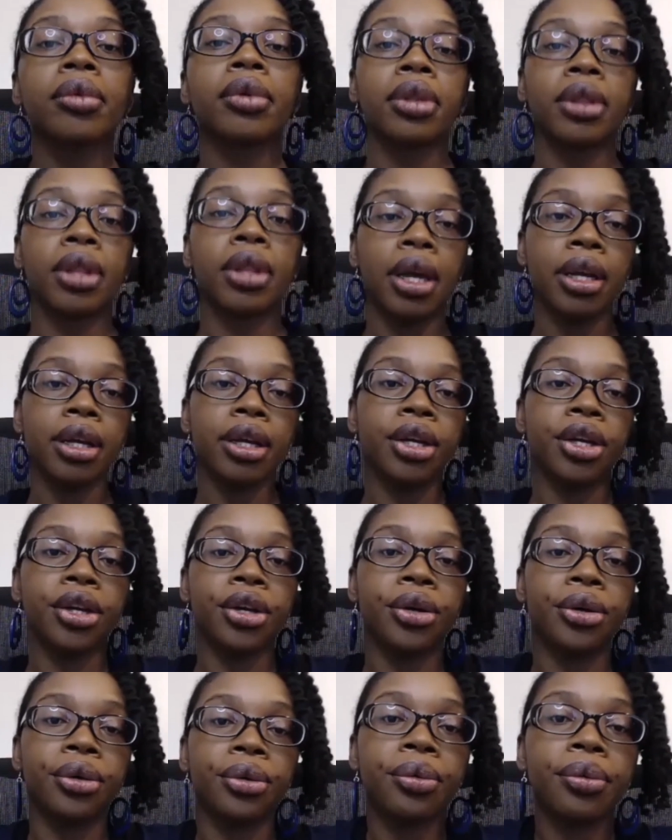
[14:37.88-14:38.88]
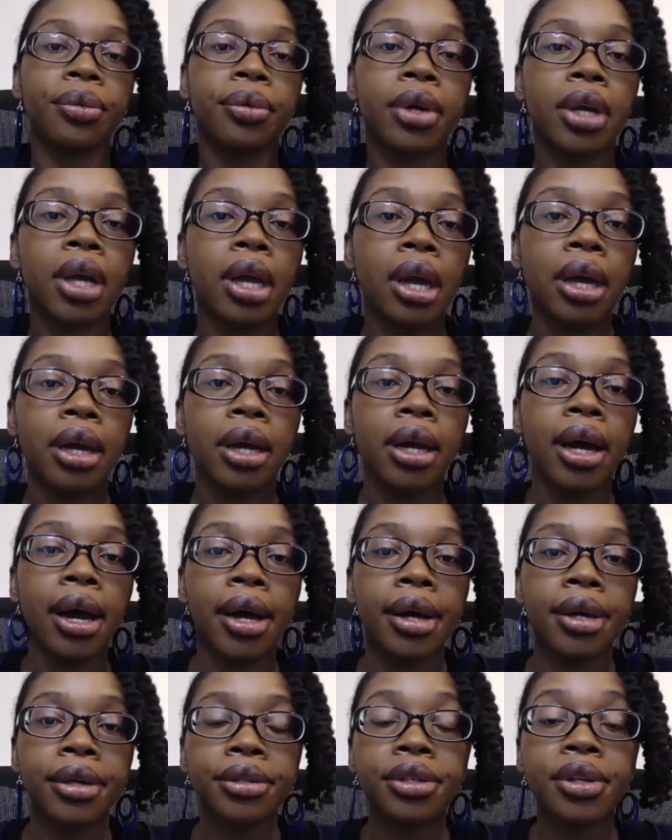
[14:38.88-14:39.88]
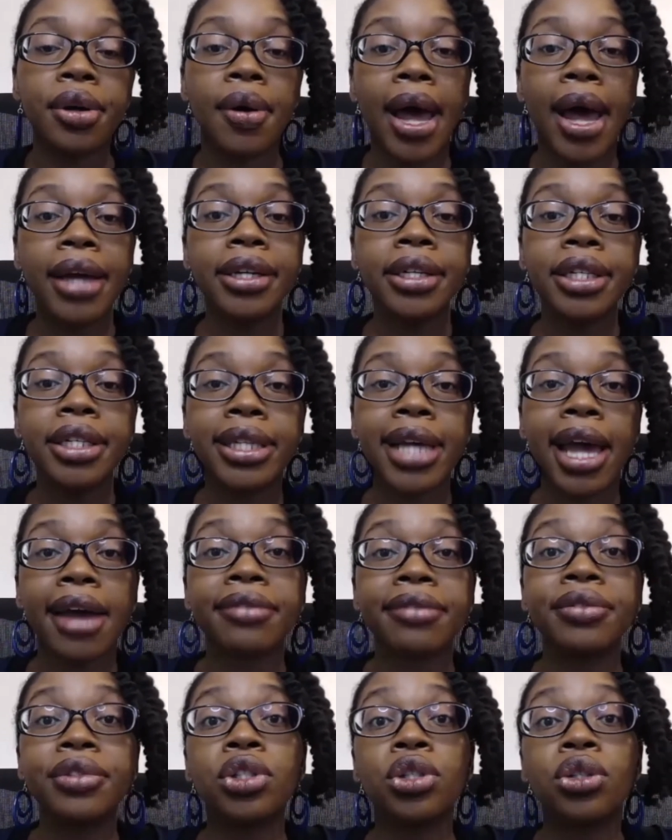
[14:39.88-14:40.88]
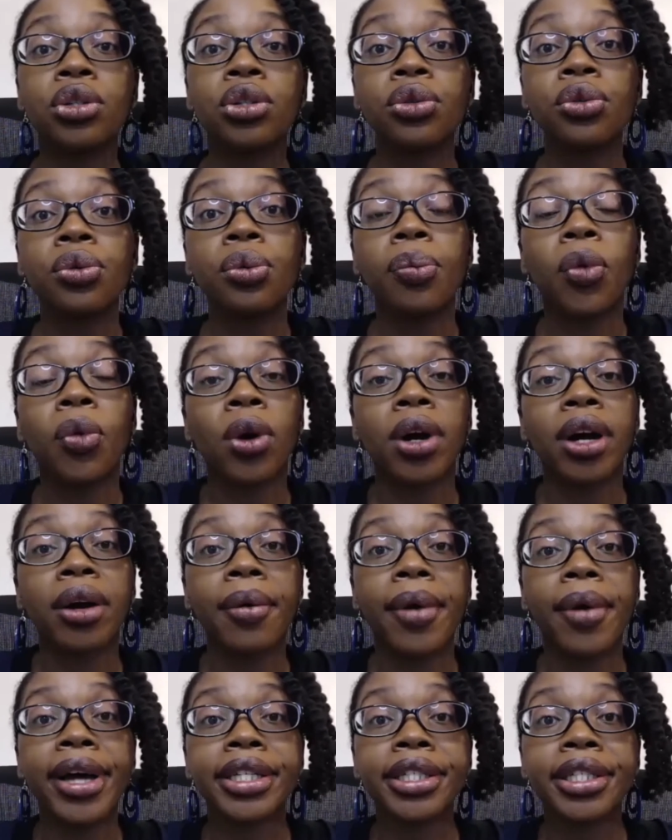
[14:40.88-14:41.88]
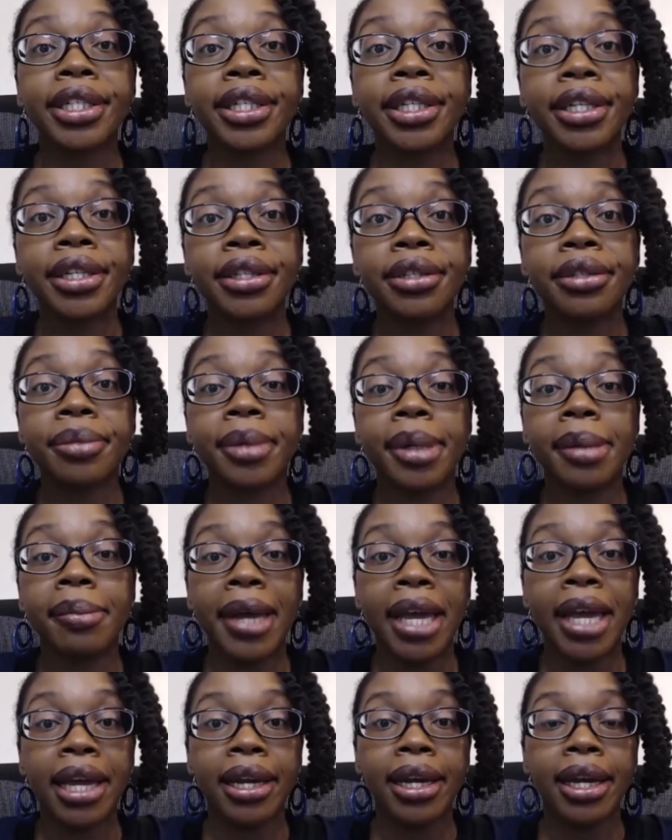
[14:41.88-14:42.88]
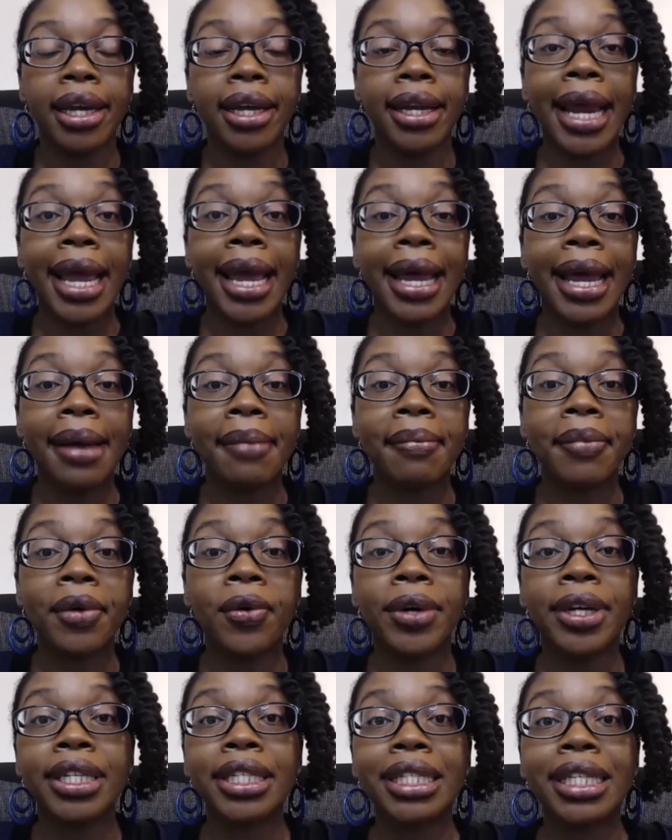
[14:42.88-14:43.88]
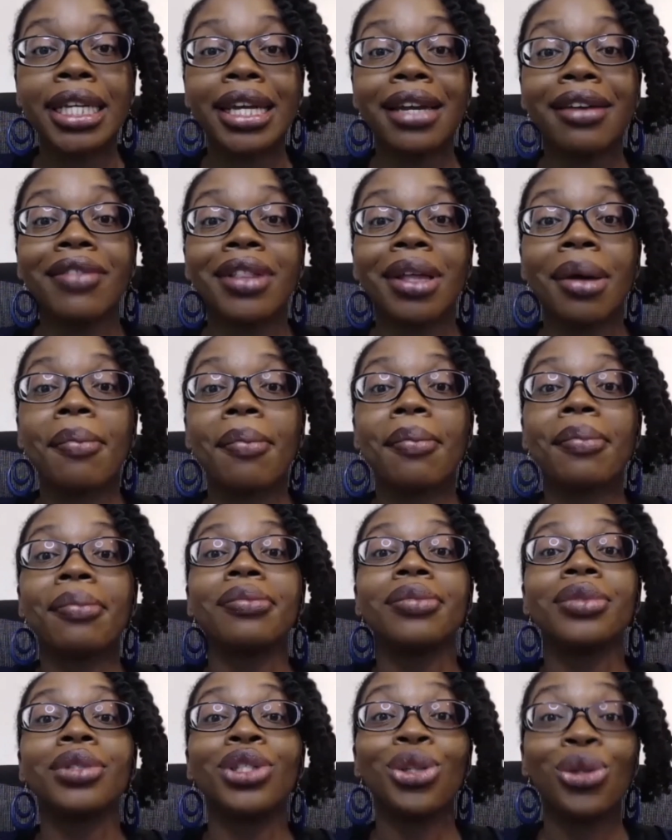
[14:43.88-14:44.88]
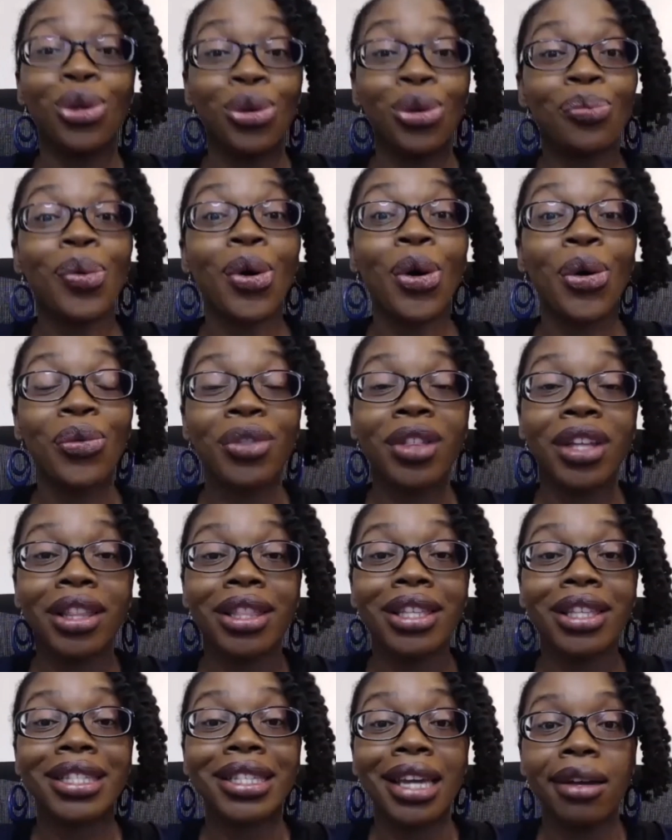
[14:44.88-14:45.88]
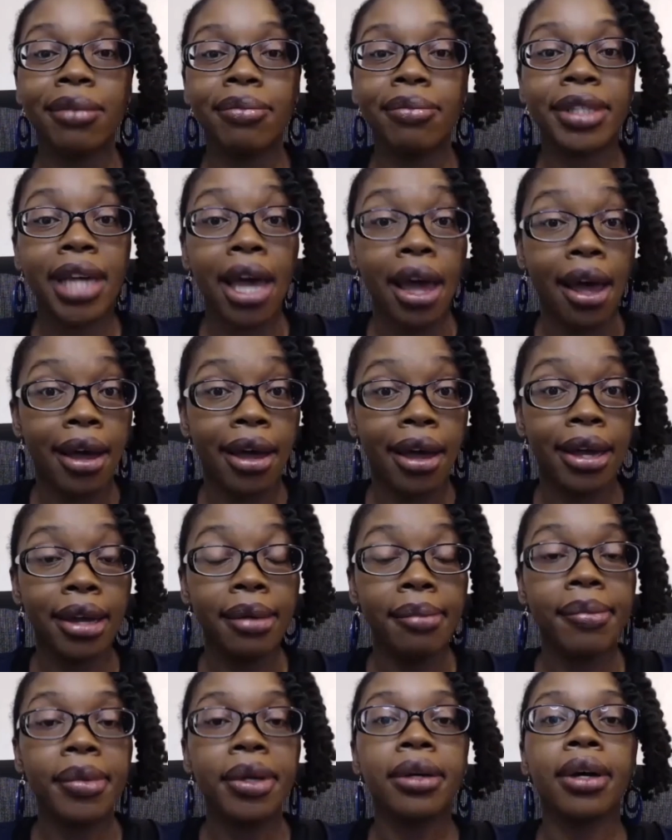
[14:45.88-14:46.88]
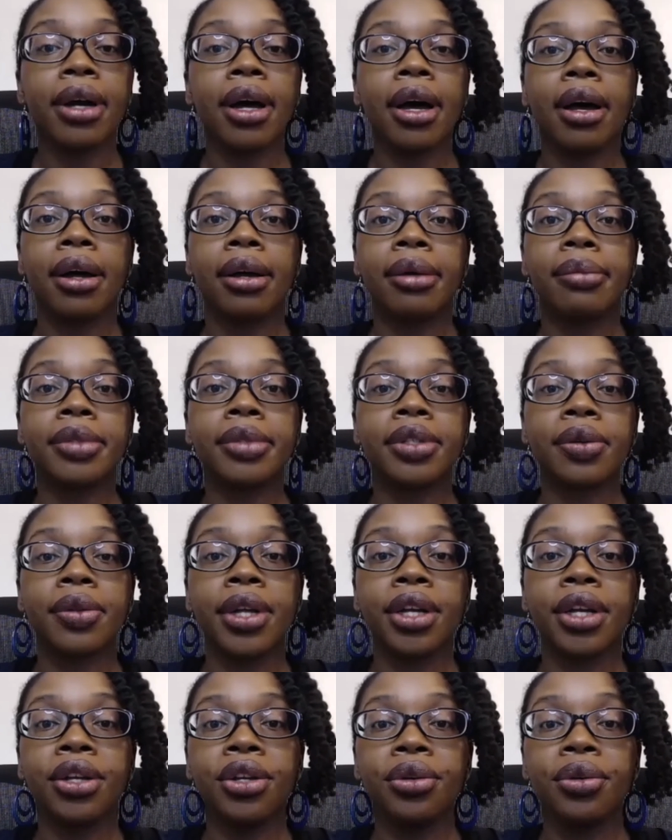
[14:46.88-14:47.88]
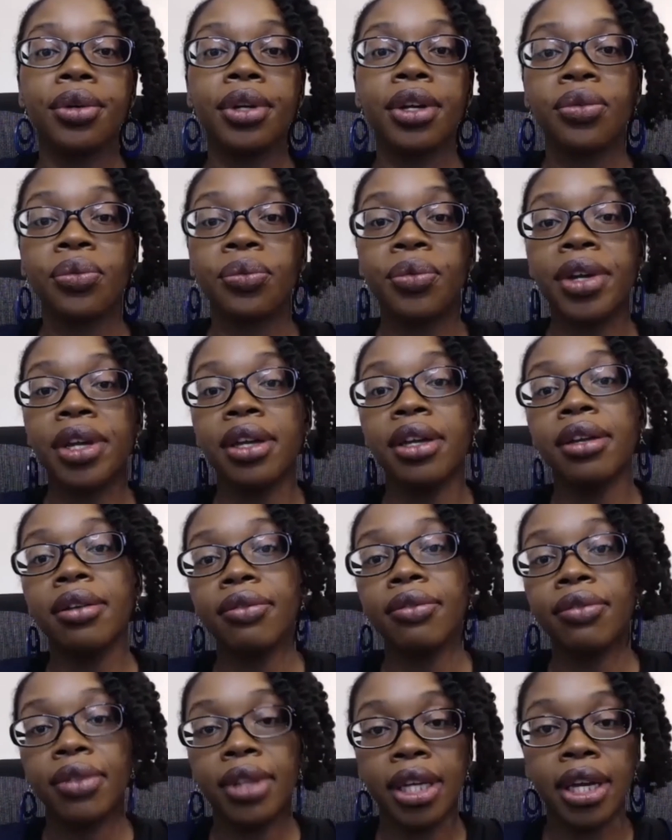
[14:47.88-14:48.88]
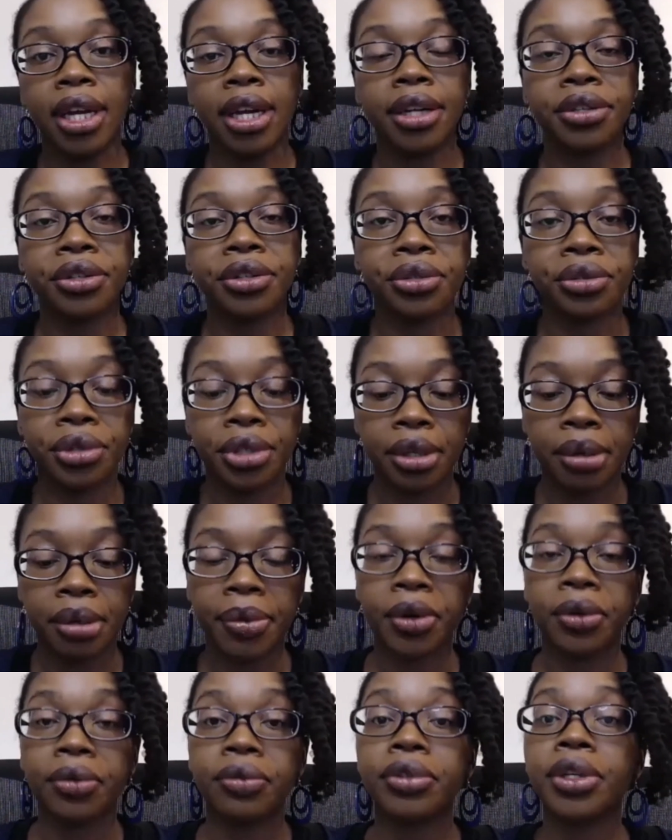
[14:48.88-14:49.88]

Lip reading: Thank you. So I just have two more questions remaining, and I'm going to give them to you both at the same time so that you can weave the answers to both.